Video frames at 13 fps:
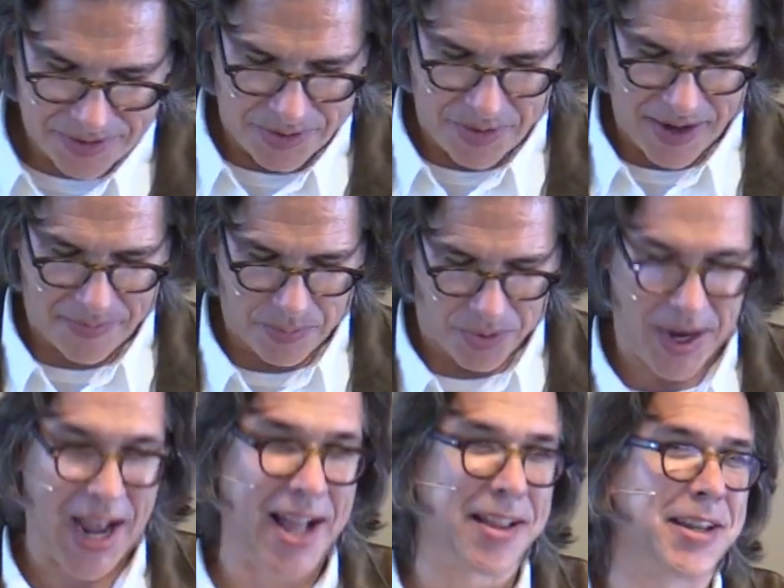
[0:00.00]
you have
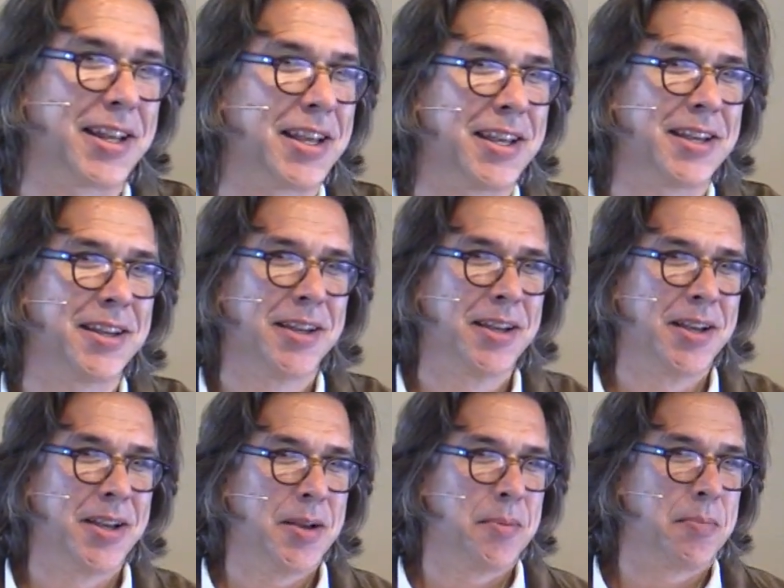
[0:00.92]
morality,
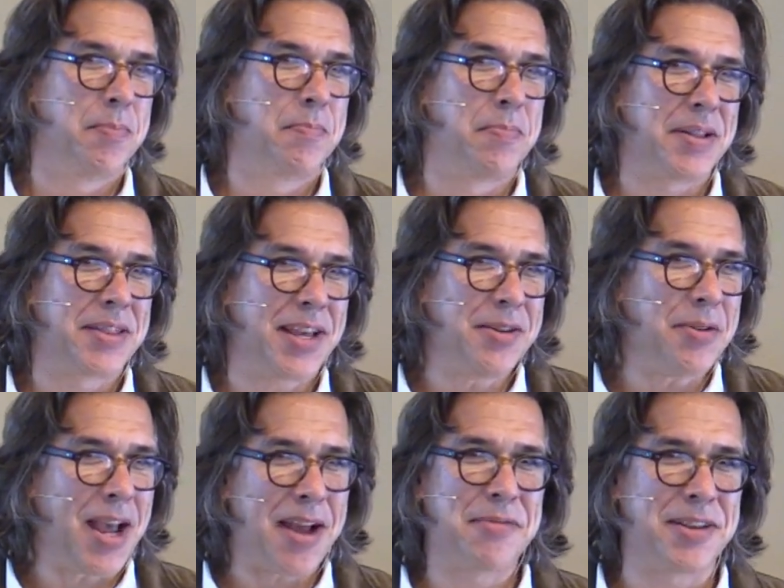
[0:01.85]
but then you
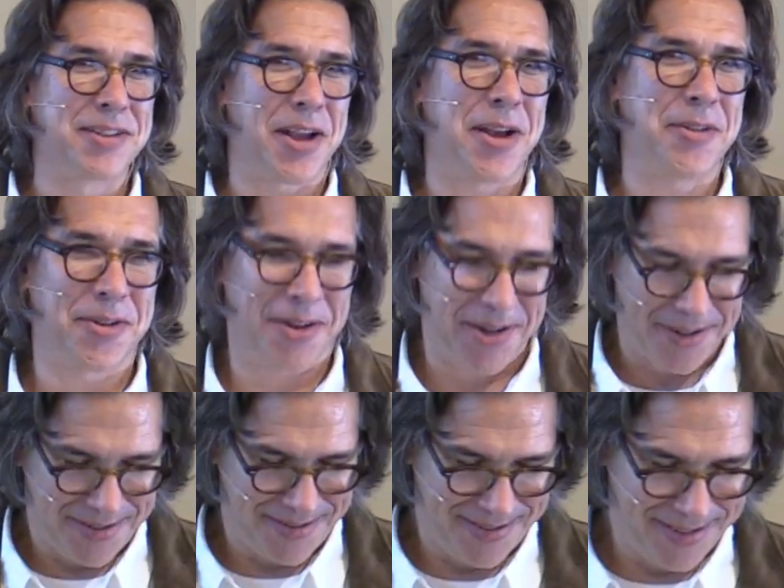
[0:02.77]
have this other
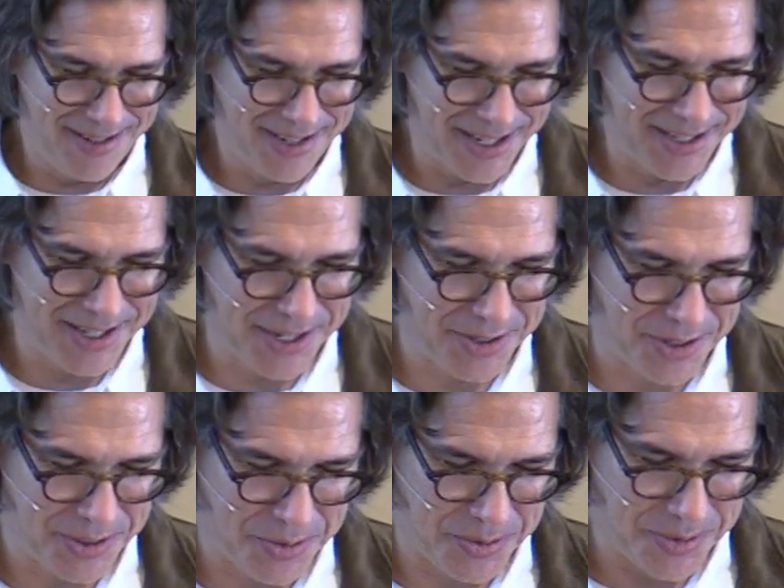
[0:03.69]

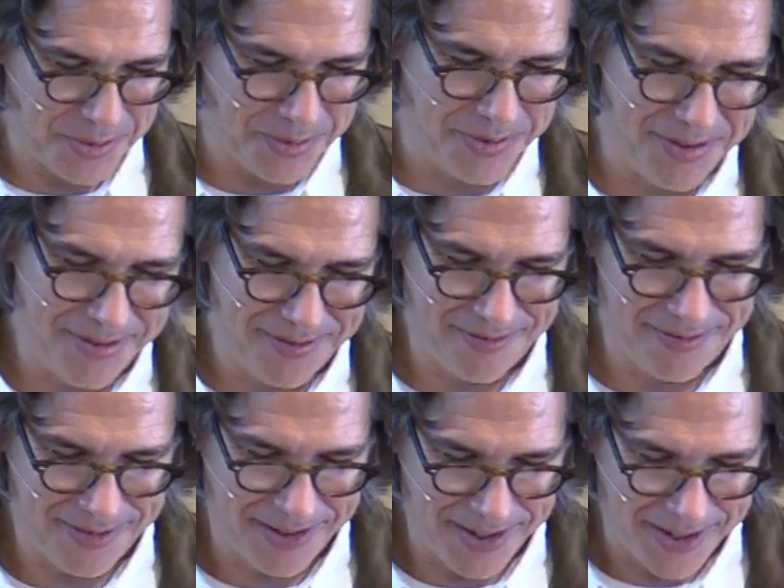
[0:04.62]
contingent truth
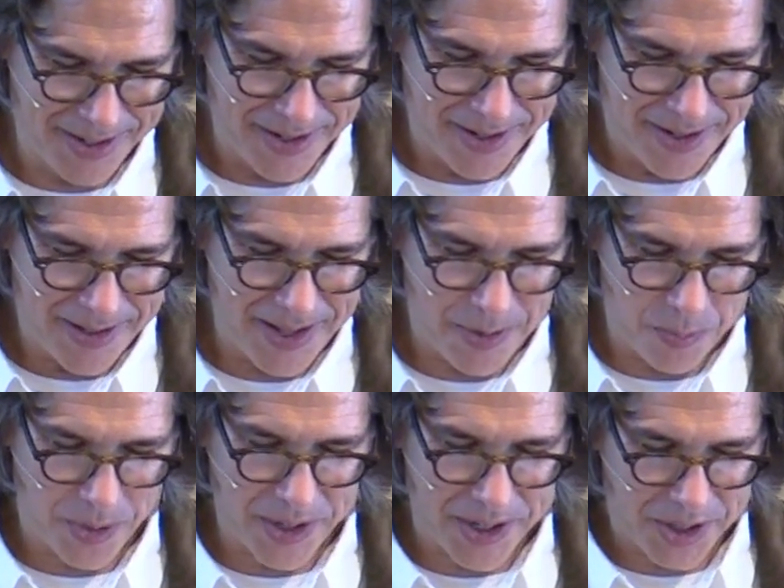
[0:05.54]
that
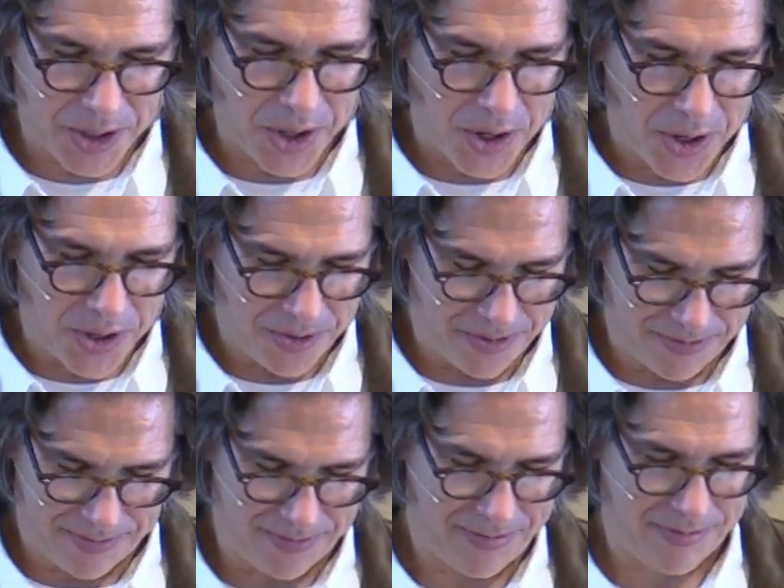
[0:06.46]
we're going to call,
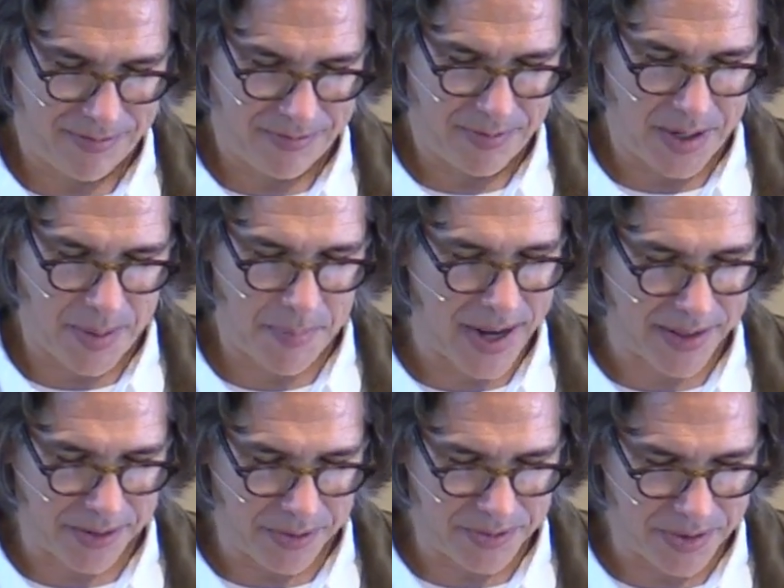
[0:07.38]
and I
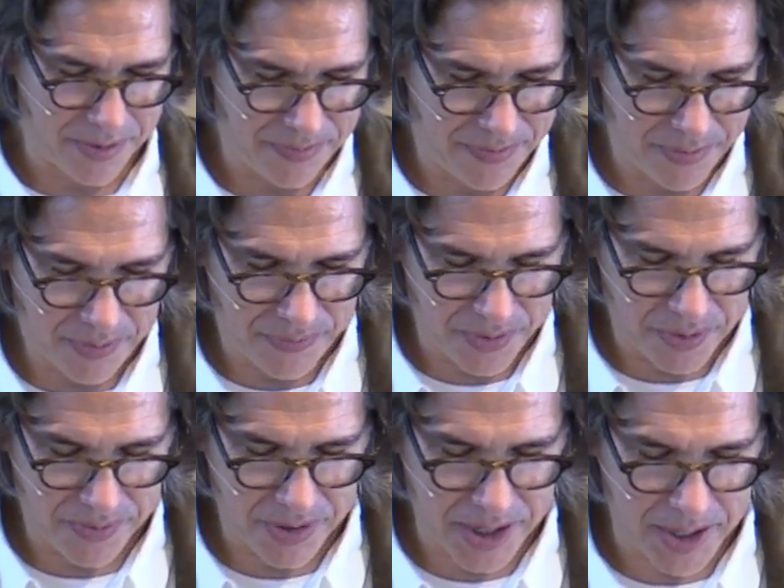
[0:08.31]
might lose you a few
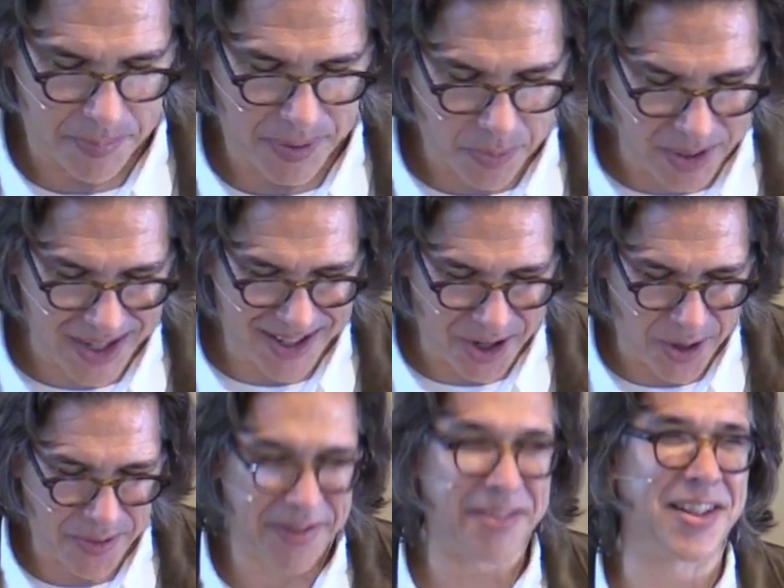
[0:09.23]
of you here, but we're going to
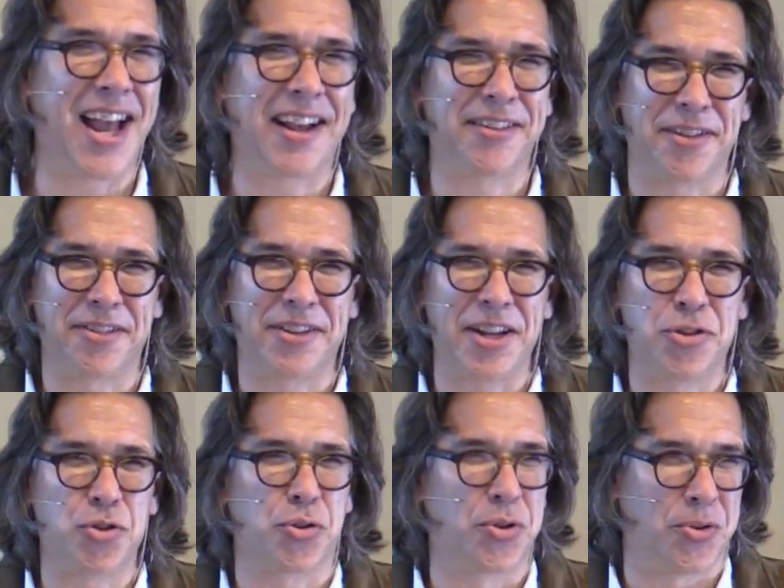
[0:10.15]
call this the
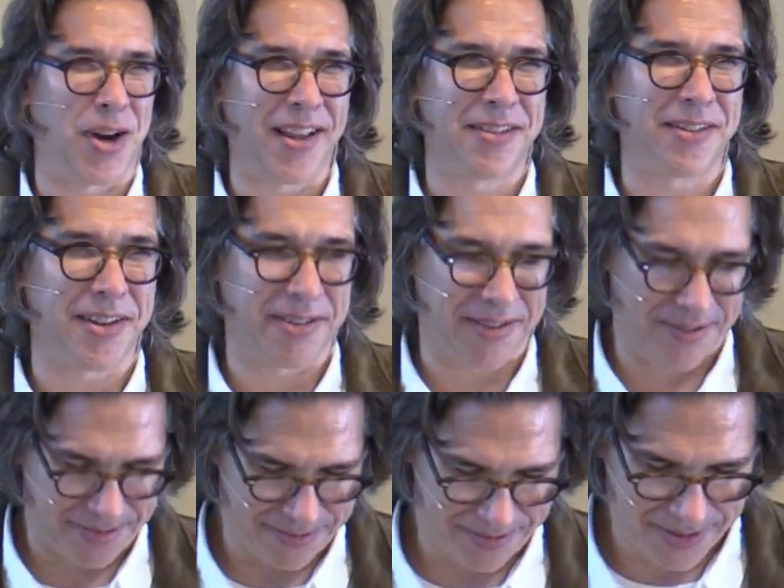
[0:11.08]
existential
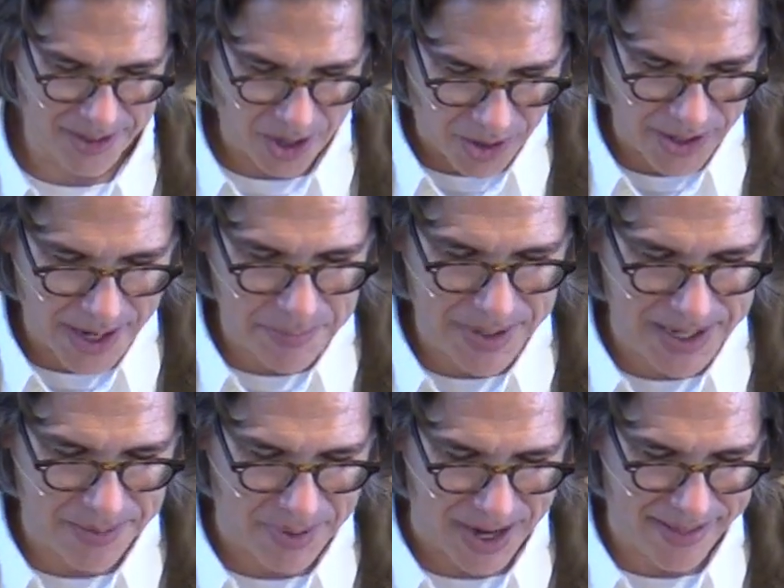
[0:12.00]
crisis. And all I
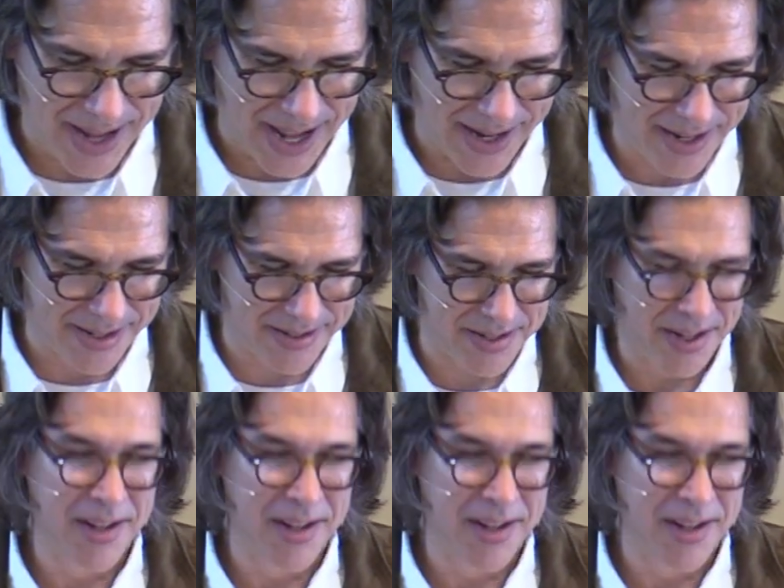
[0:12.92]
mean by that is